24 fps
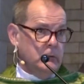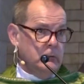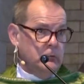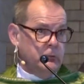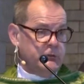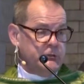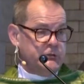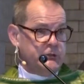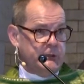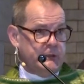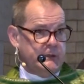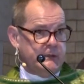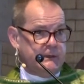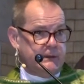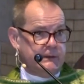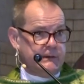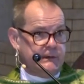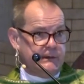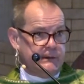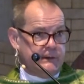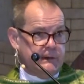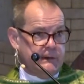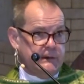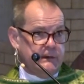where
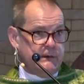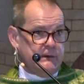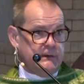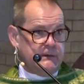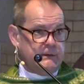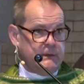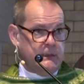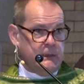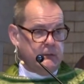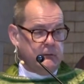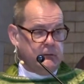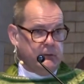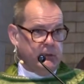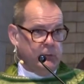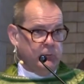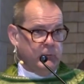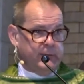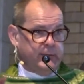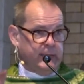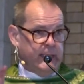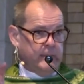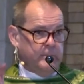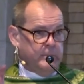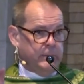Jesus is dealing
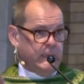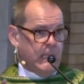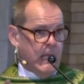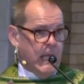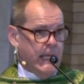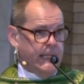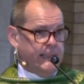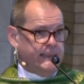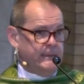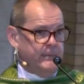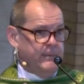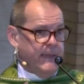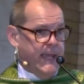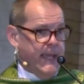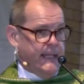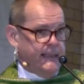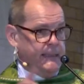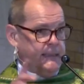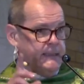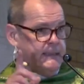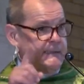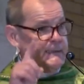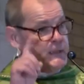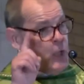with a blind
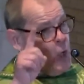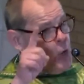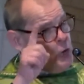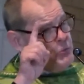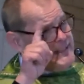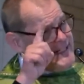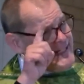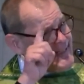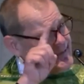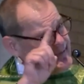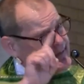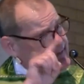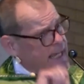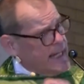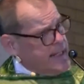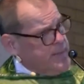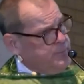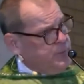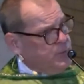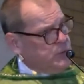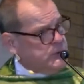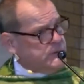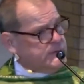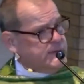man, and his own
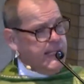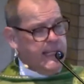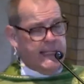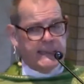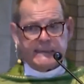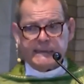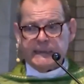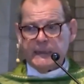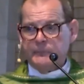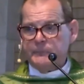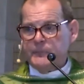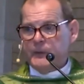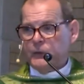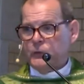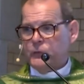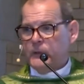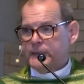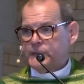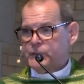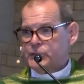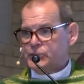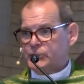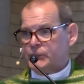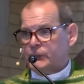disciples ask him the
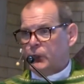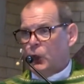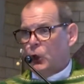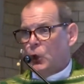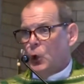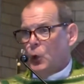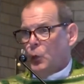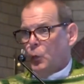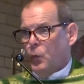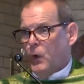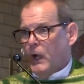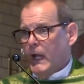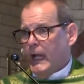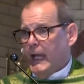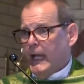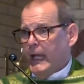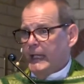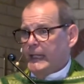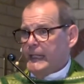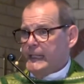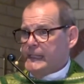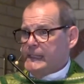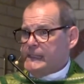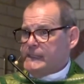question,
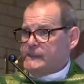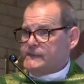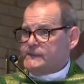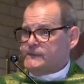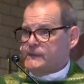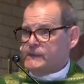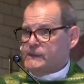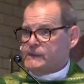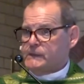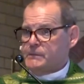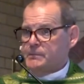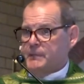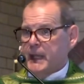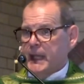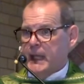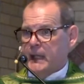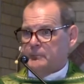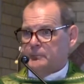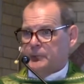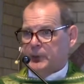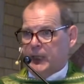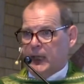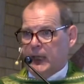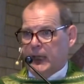Why is this
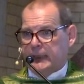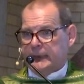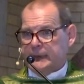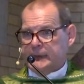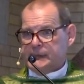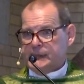man blind?